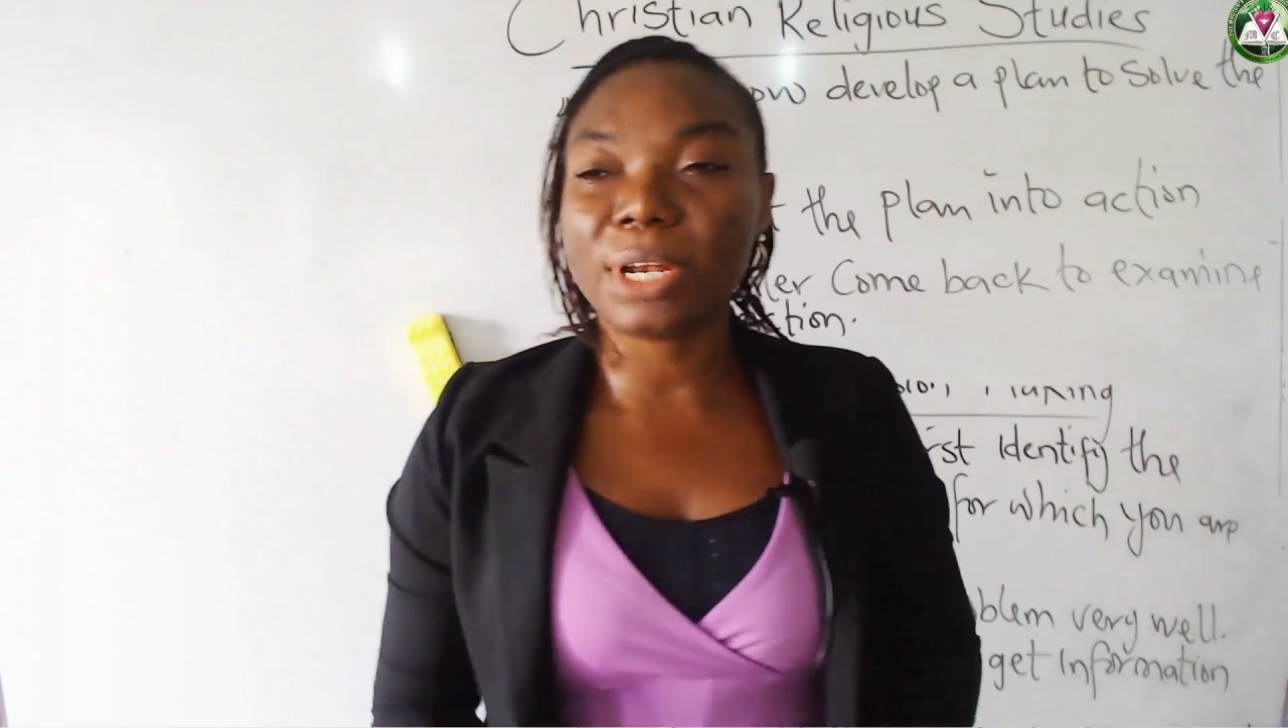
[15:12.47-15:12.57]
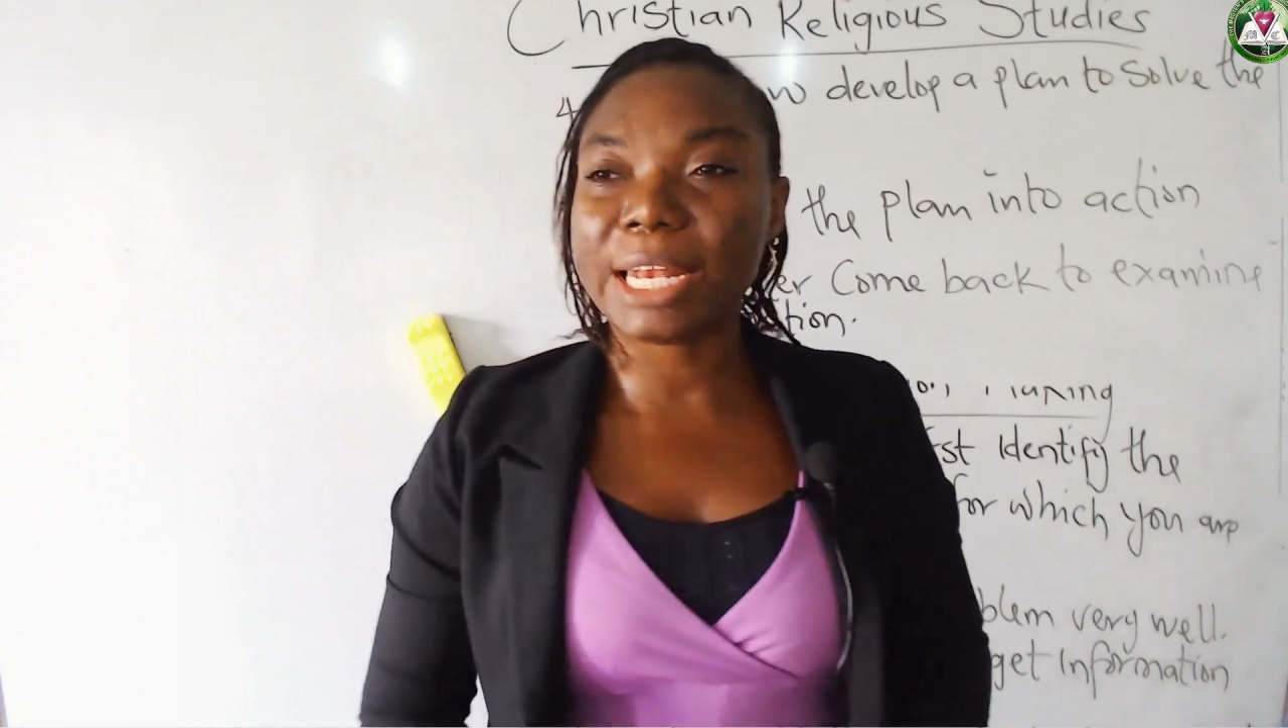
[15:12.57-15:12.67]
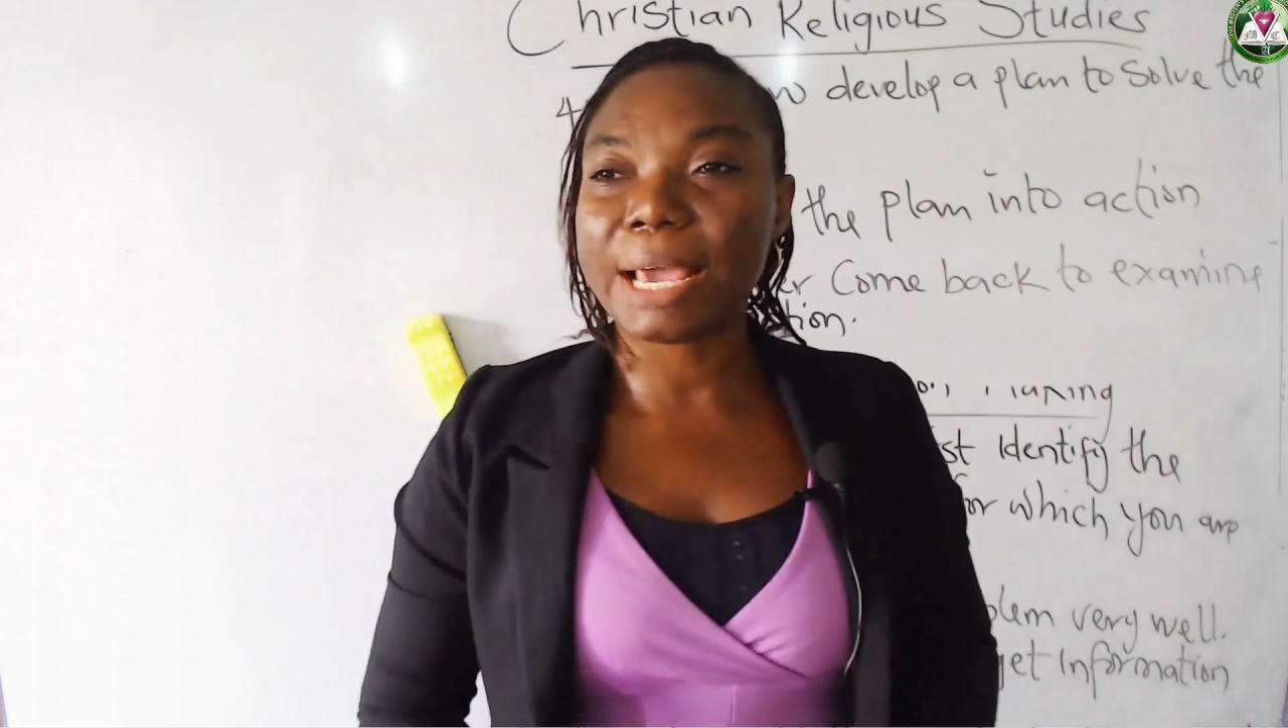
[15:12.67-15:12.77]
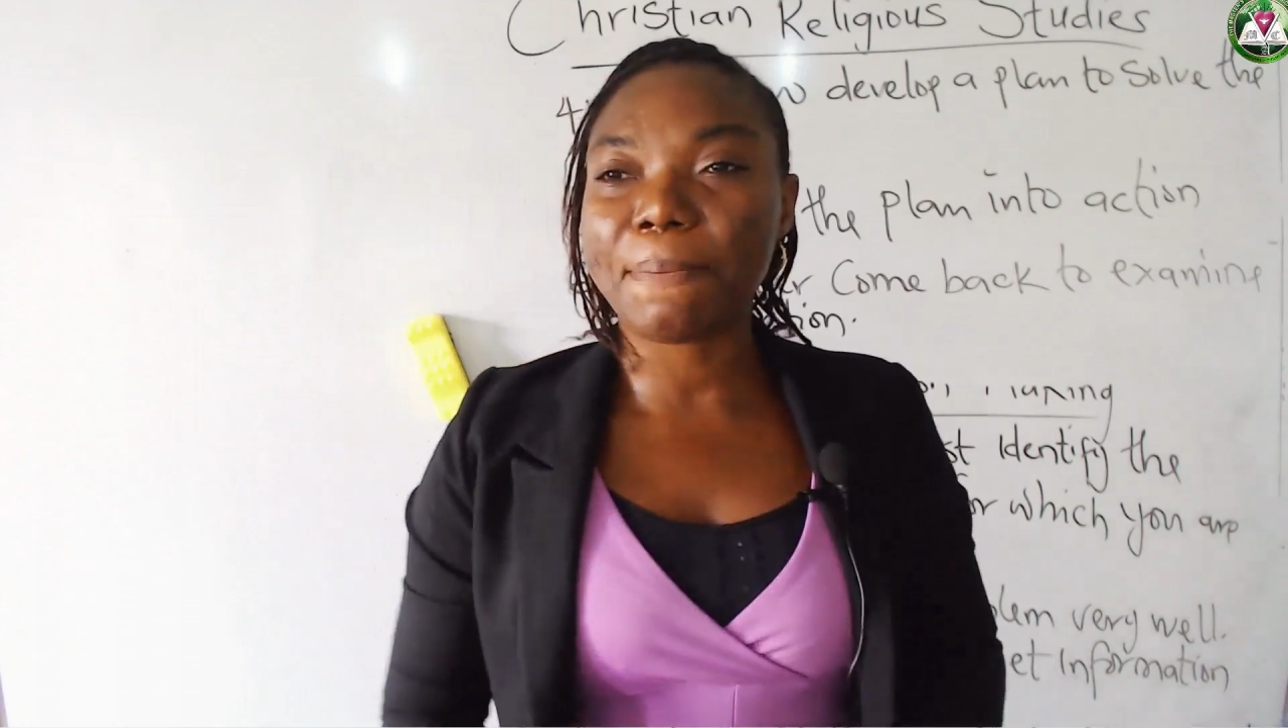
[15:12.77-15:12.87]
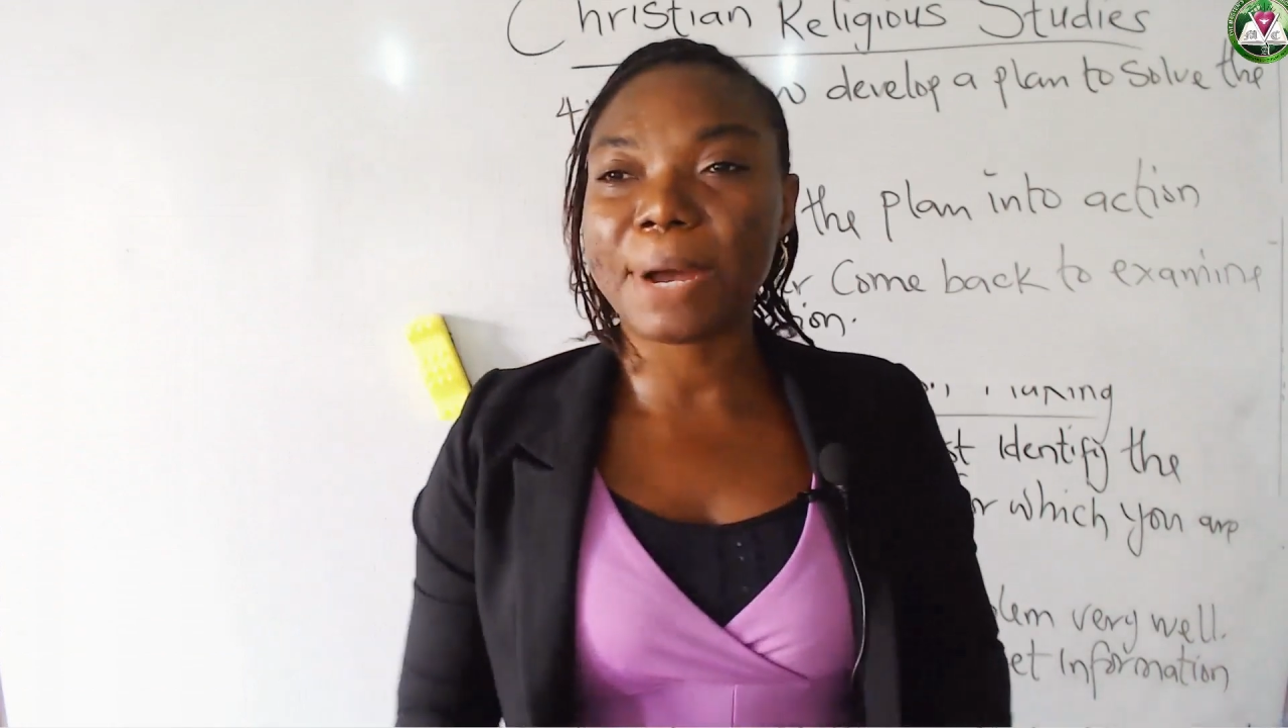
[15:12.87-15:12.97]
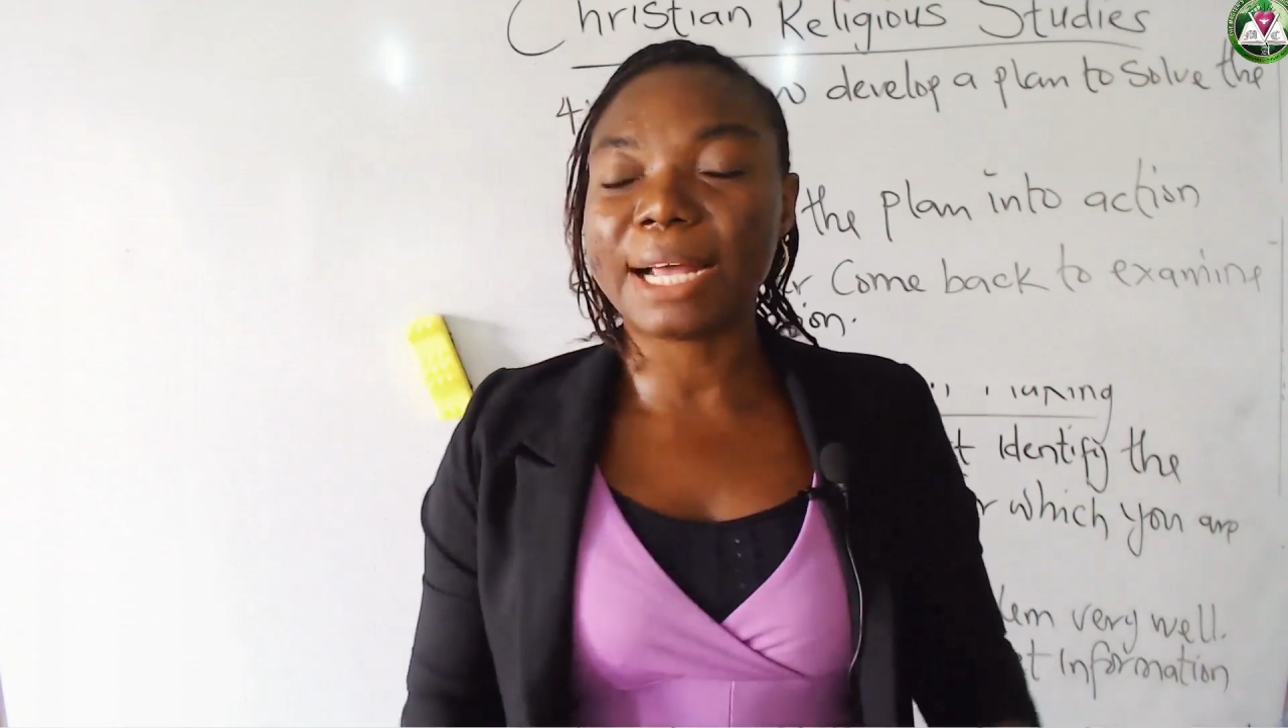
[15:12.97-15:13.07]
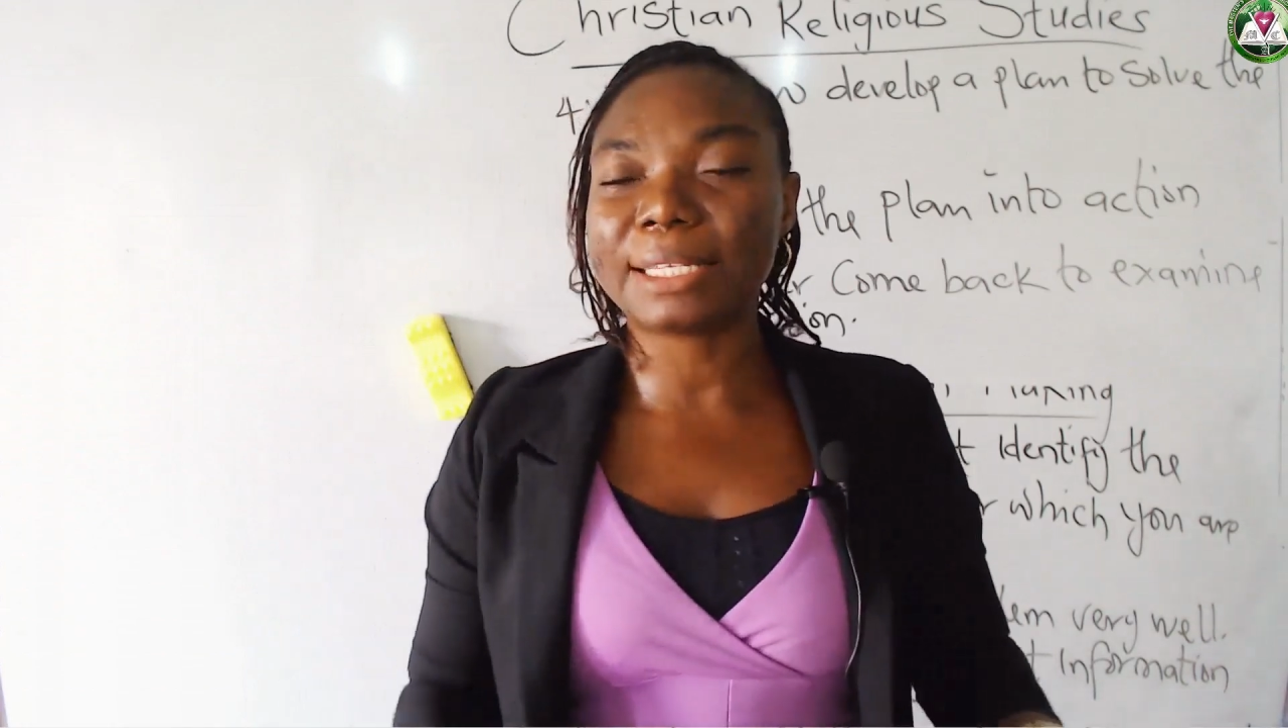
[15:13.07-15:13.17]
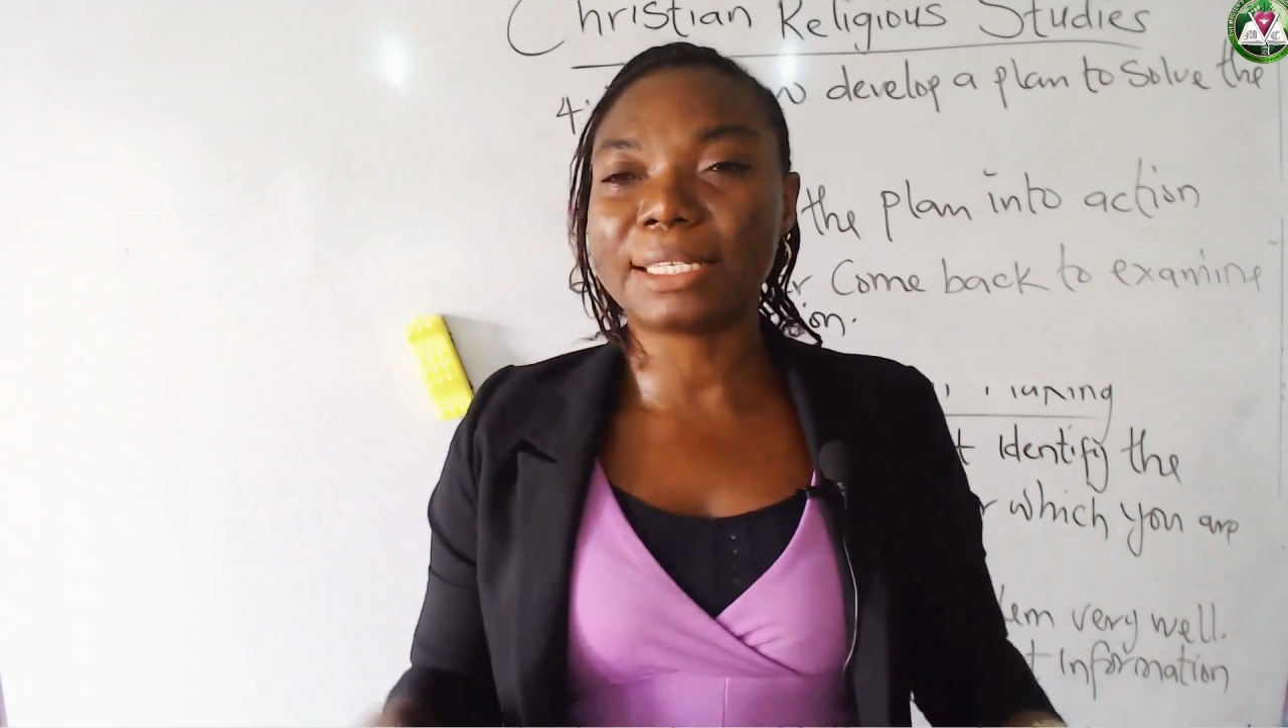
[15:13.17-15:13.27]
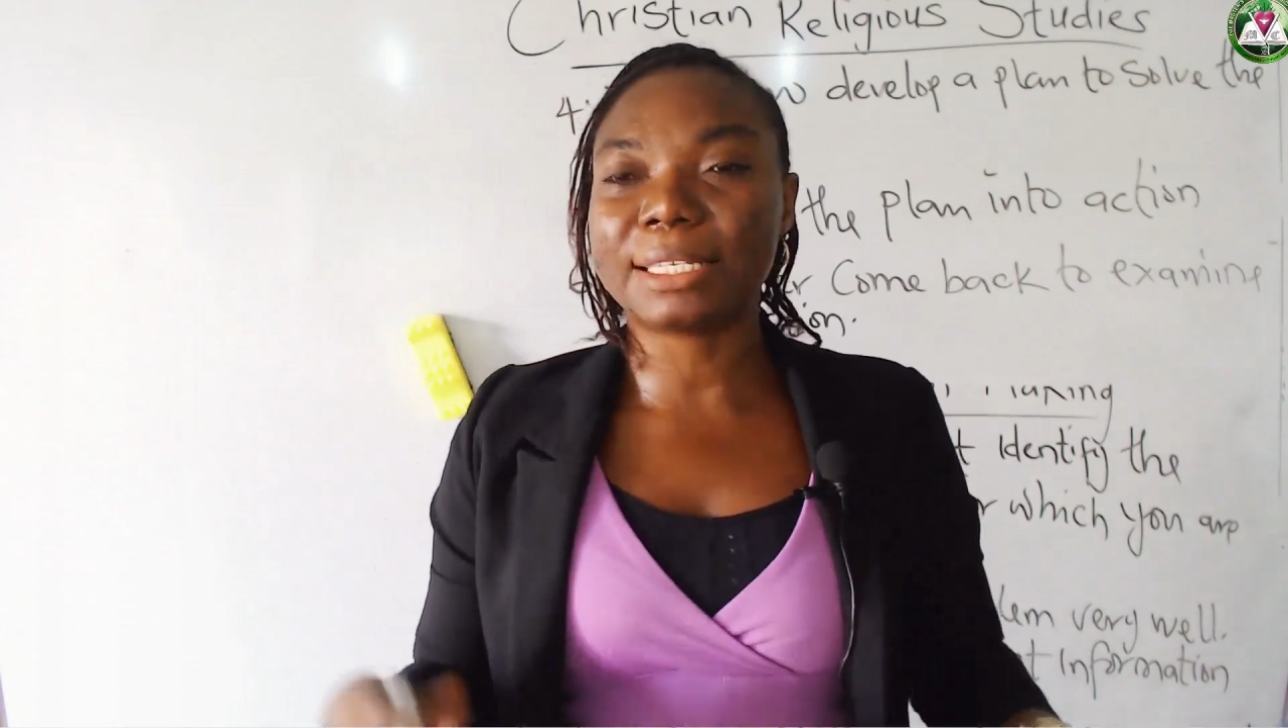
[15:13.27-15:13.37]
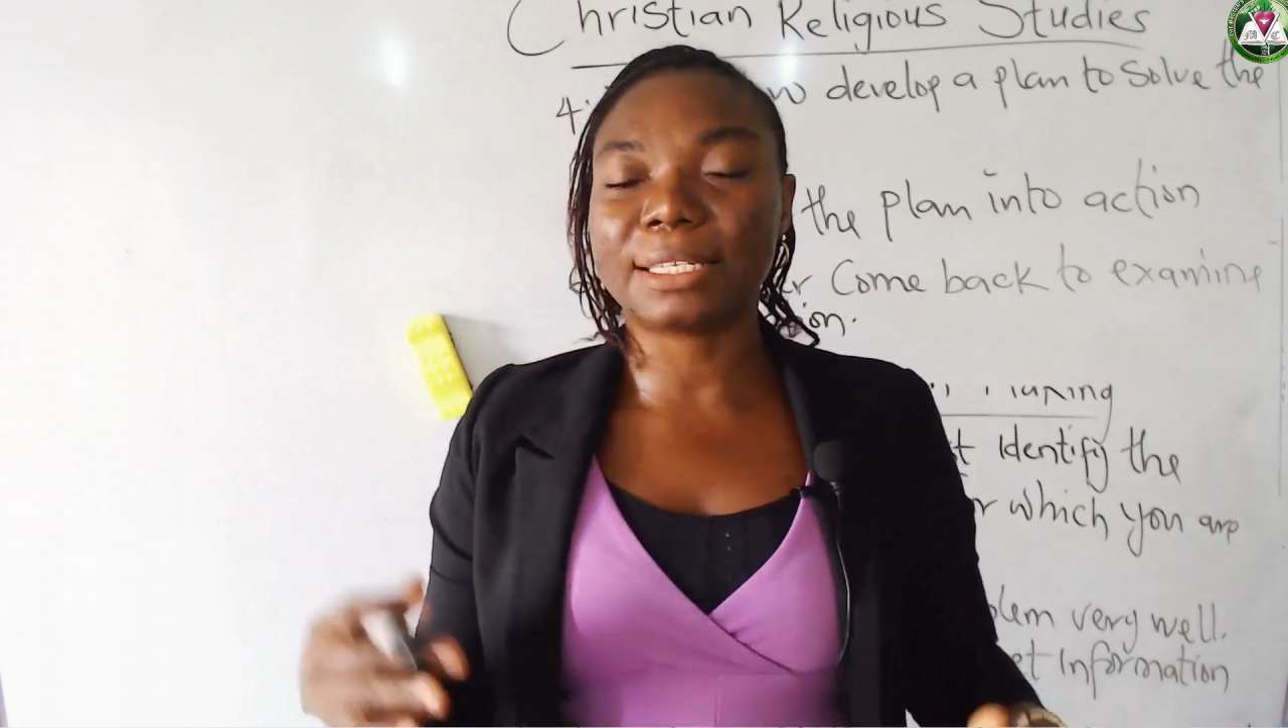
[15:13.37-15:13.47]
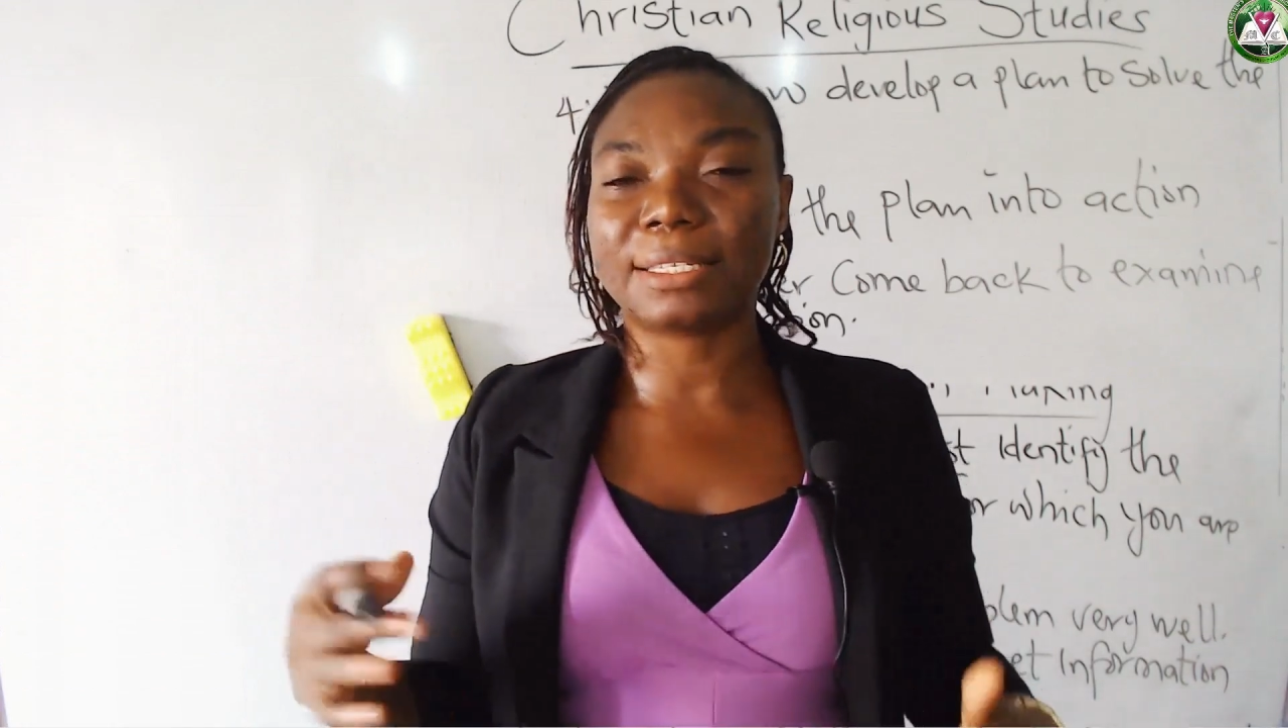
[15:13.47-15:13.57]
lepers